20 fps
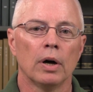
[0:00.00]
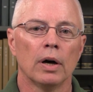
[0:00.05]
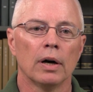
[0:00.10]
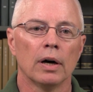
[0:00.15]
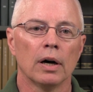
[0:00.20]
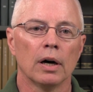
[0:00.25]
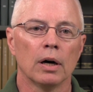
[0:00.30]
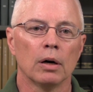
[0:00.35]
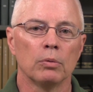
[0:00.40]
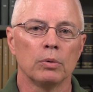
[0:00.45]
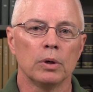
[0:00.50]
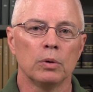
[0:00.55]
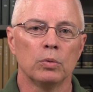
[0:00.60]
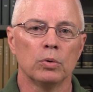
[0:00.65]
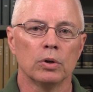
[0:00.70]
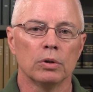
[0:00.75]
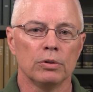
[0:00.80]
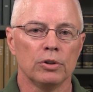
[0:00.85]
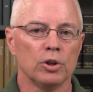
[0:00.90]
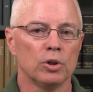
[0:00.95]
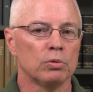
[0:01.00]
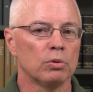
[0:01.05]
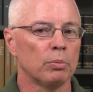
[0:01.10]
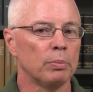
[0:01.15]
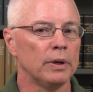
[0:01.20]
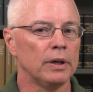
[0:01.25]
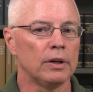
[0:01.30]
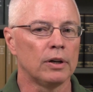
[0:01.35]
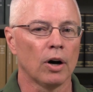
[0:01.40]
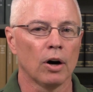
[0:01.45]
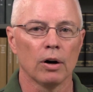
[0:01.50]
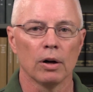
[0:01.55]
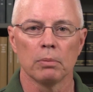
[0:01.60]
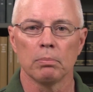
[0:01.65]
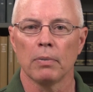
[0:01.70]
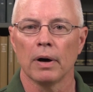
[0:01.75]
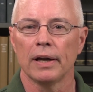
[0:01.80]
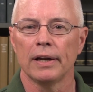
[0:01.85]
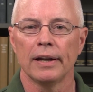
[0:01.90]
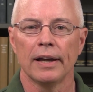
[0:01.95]
Uh, we will, you will be
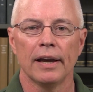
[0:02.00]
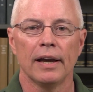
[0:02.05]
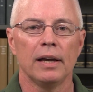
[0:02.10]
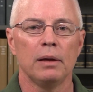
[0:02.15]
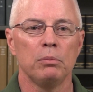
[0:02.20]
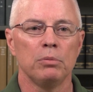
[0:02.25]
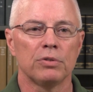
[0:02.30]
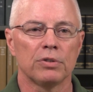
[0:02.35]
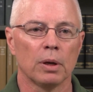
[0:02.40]
called by name.